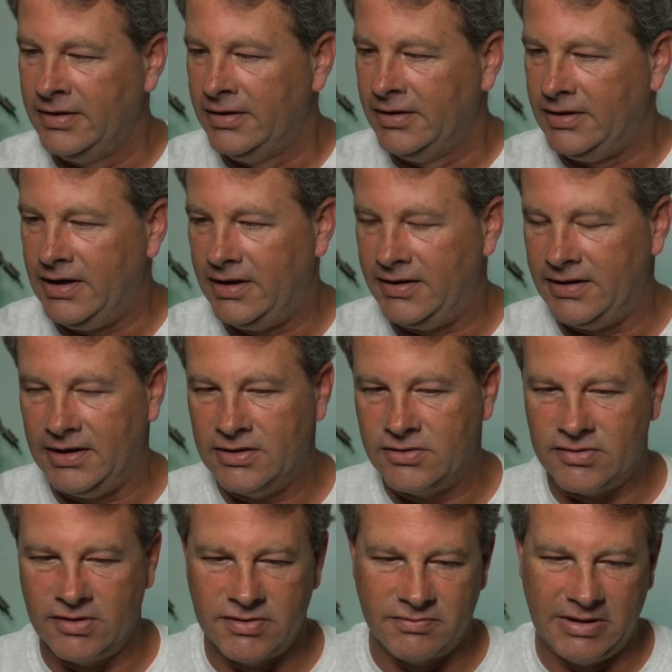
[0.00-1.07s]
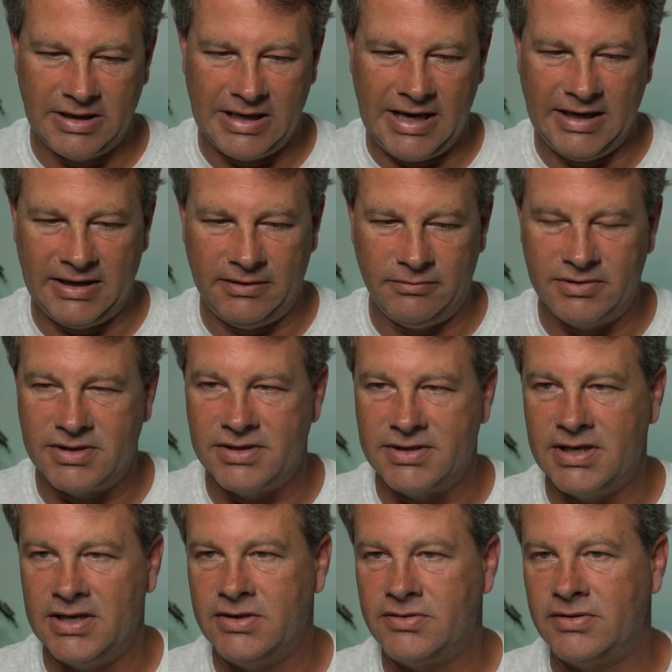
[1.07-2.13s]
Yeah, the intros were laggy, which
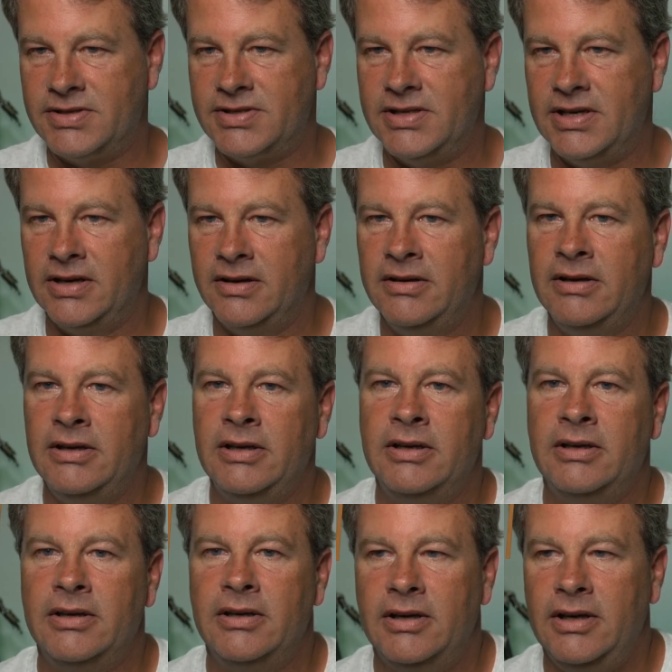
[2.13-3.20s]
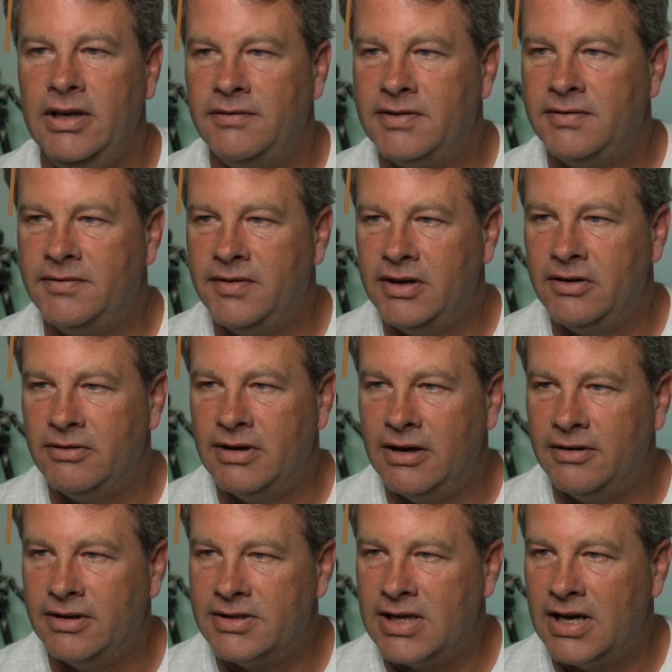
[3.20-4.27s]
is interesting. I have to figure
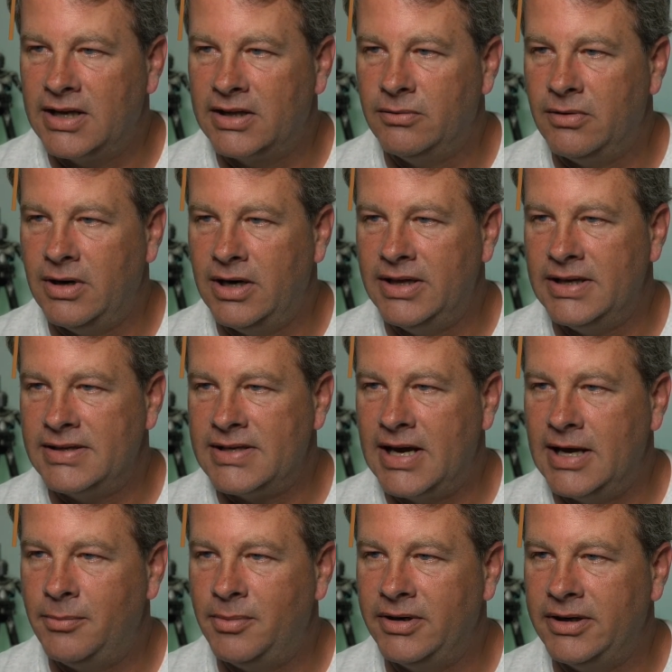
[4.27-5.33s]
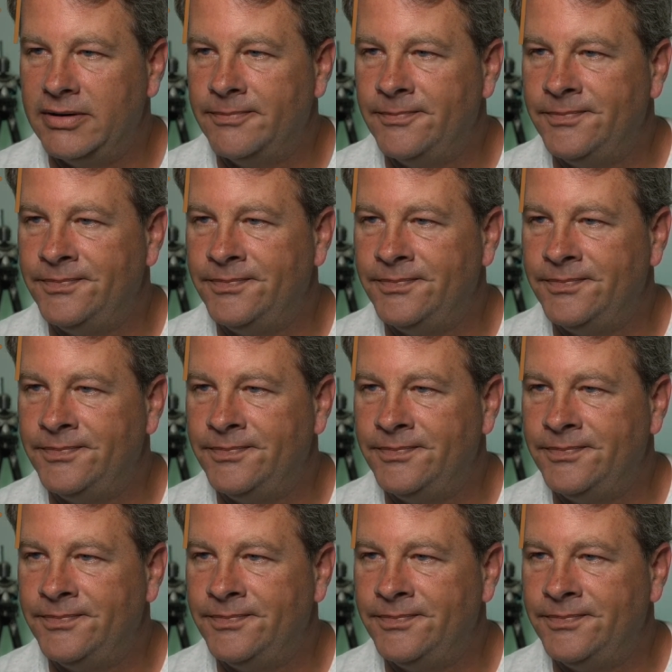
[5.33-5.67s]
out exactly why that's happening.